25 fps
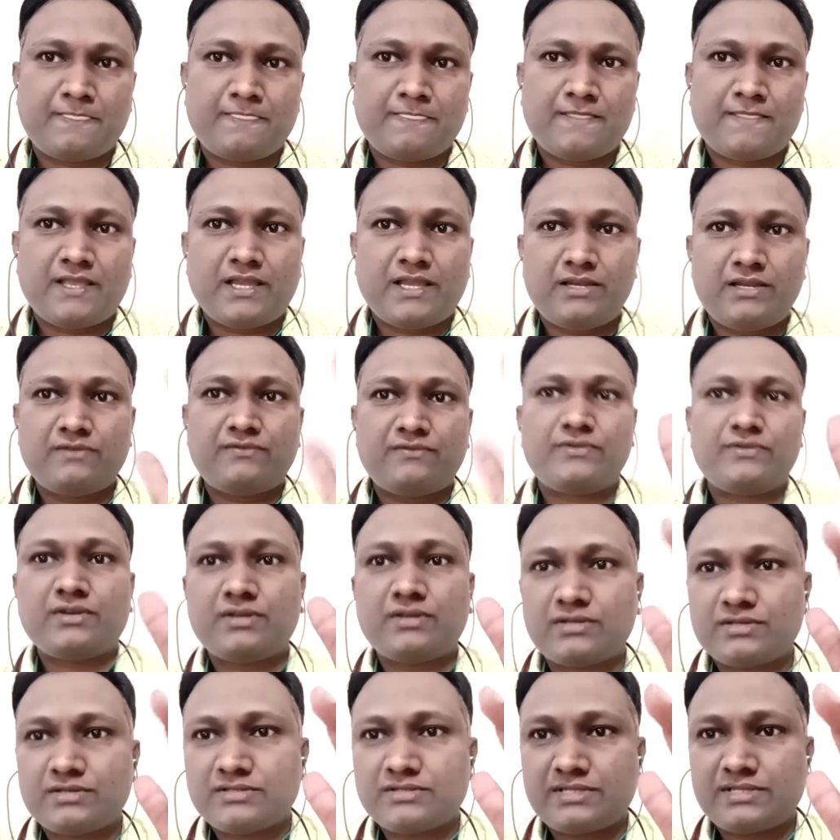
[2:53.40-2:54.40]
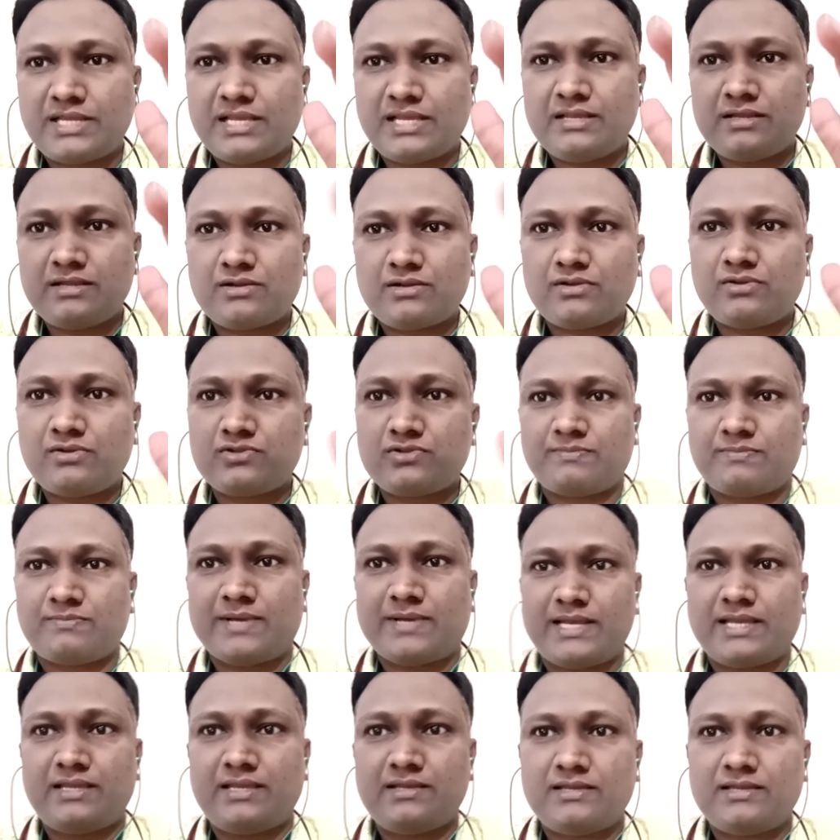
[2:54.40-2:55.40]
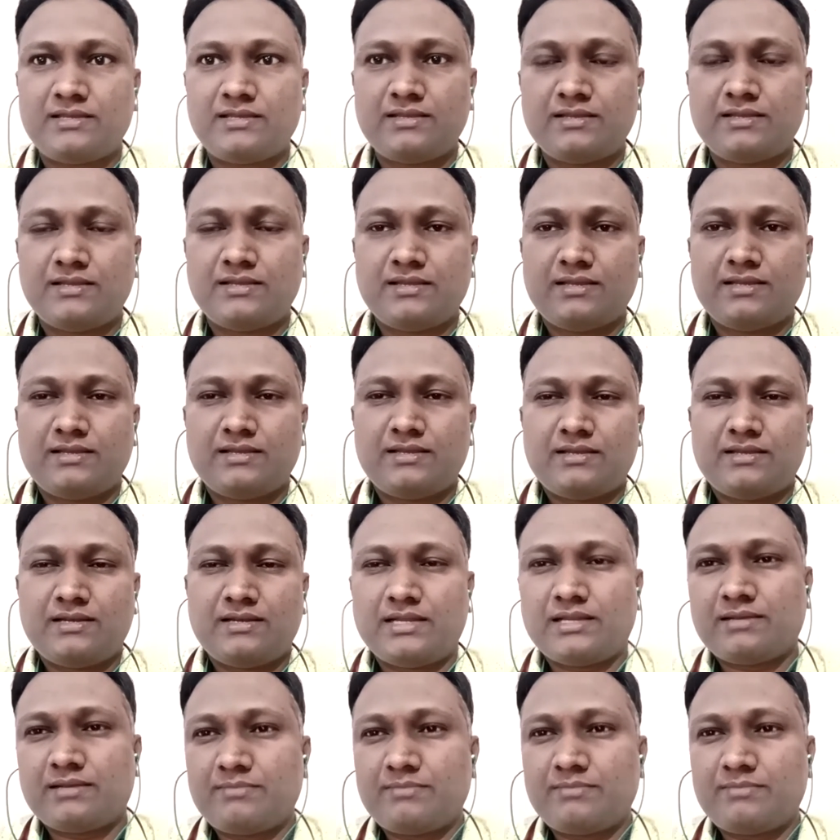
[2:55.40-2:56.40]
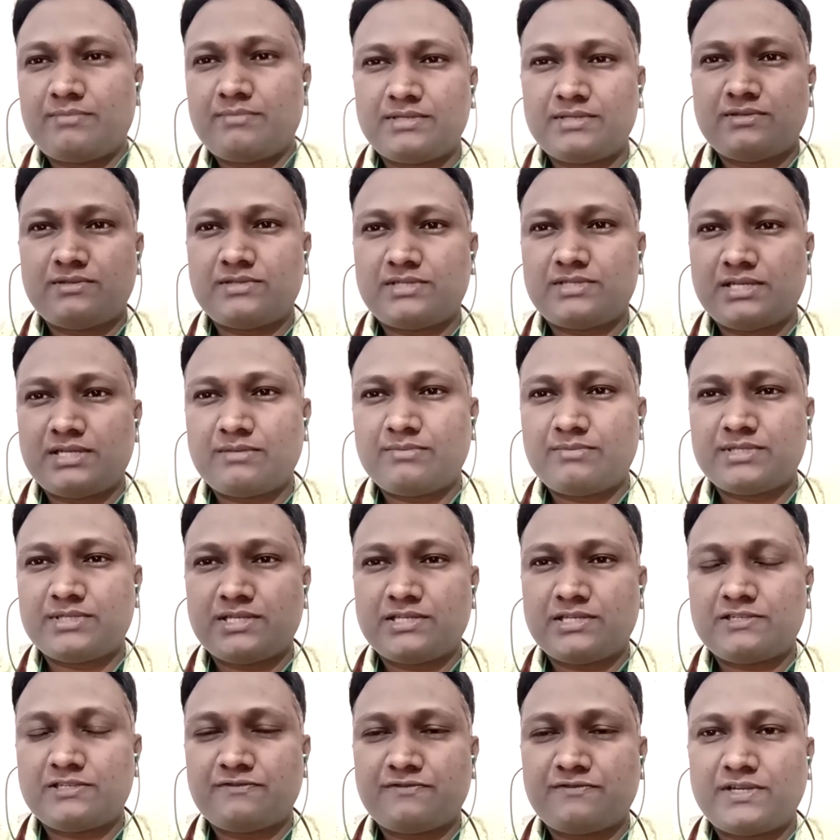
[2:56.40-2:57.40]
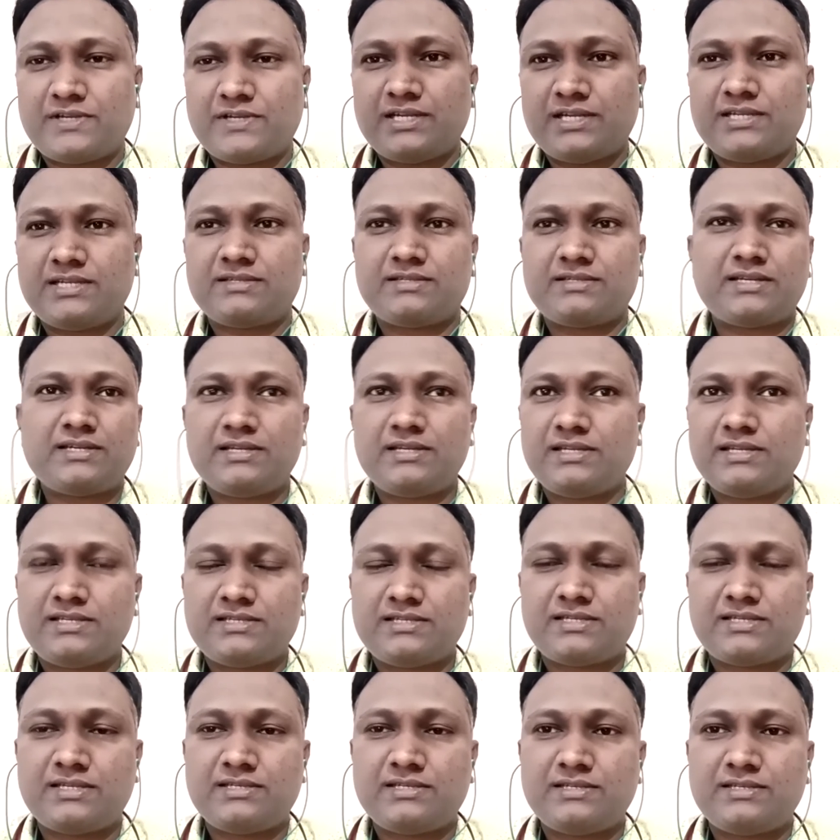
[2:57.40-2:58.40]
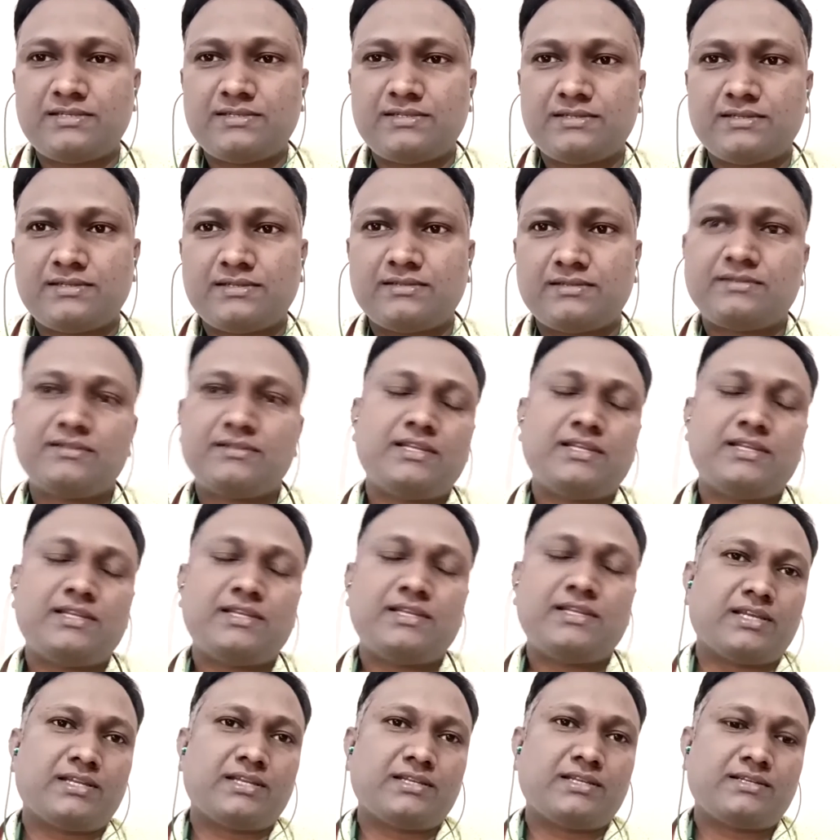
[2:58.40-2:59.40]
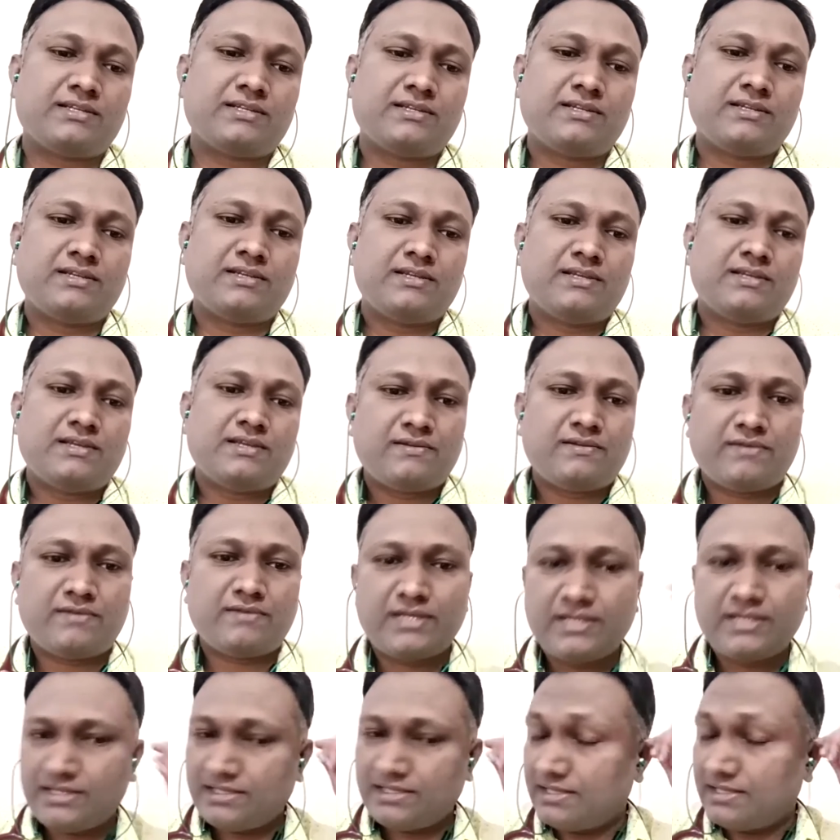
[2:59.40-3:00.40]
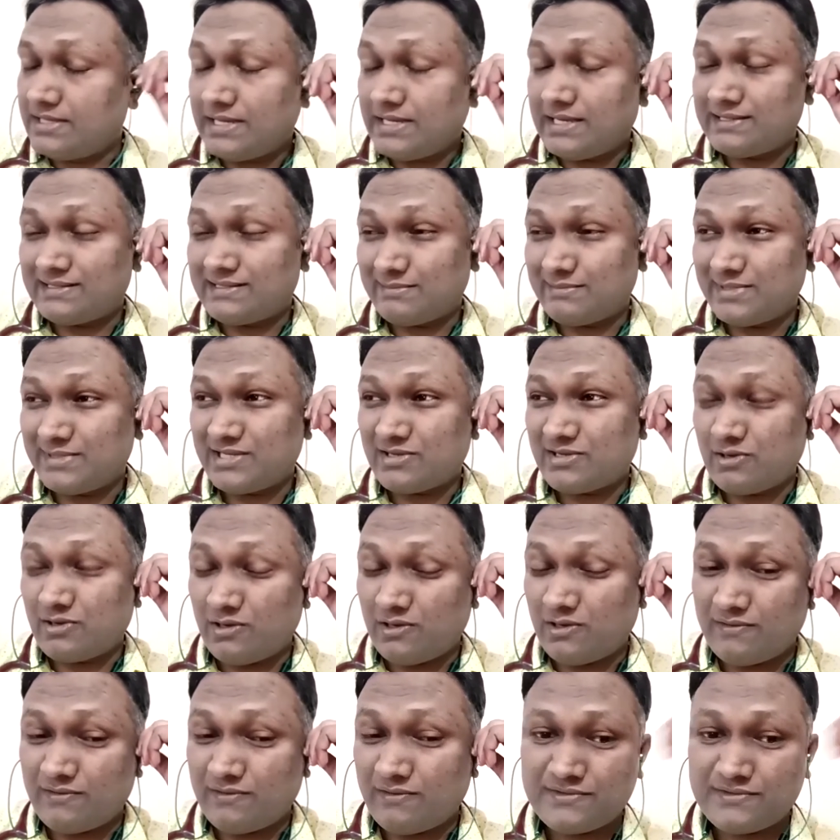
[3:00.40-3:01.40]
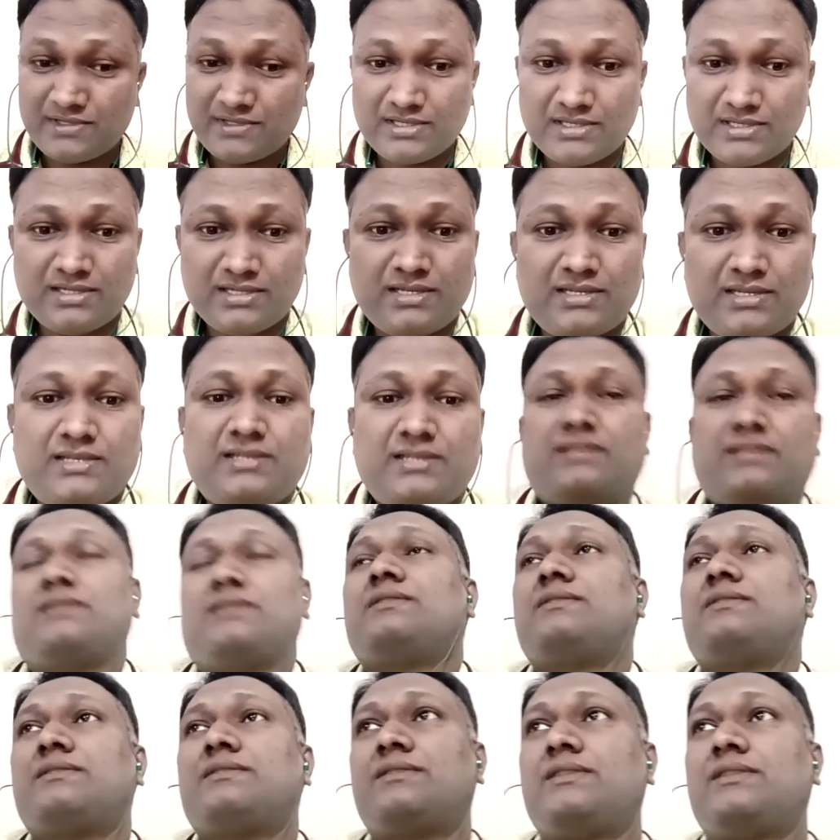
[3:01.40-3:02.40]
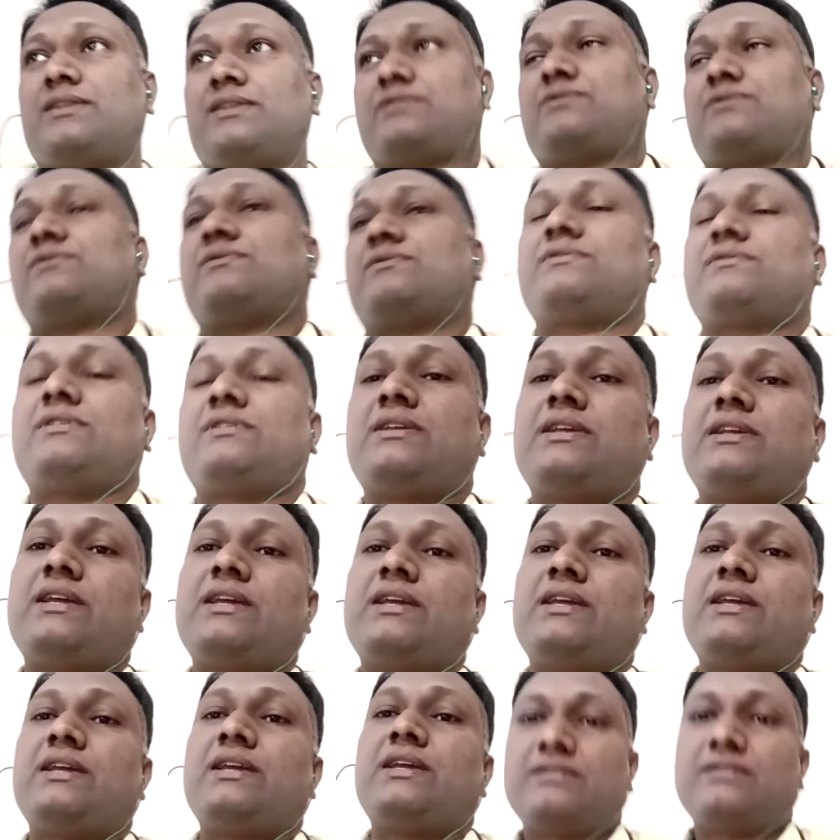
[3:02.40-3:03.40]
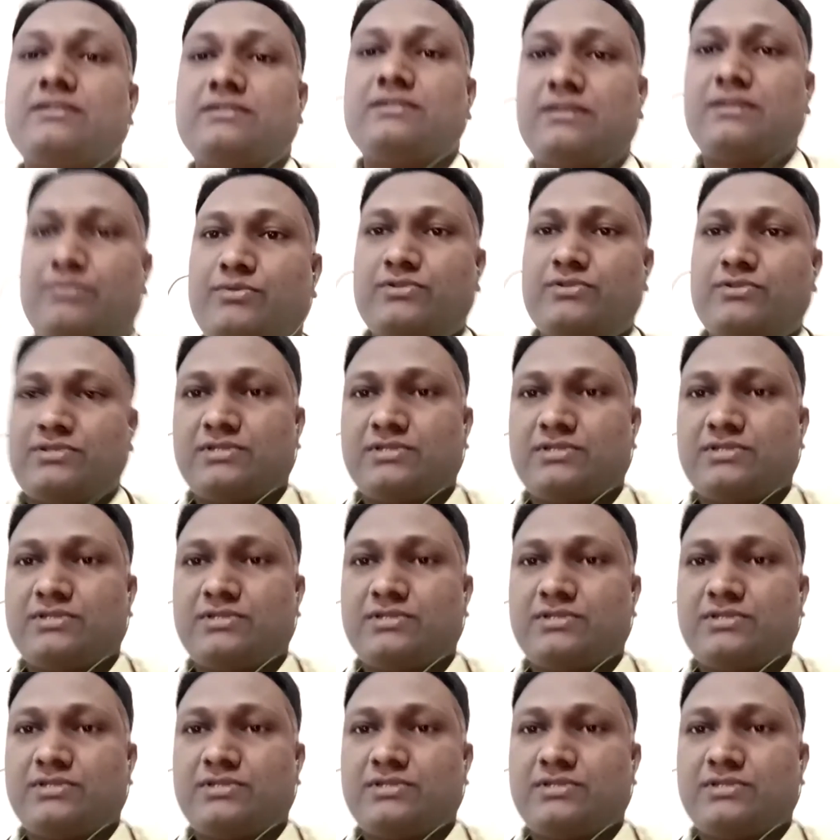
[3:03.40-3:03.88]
And if you are staying close by, like you're sitting beside your friend and suddenly he sneezes, then you get it, right? And somebody coughs, yeah, that's also thing. And suppose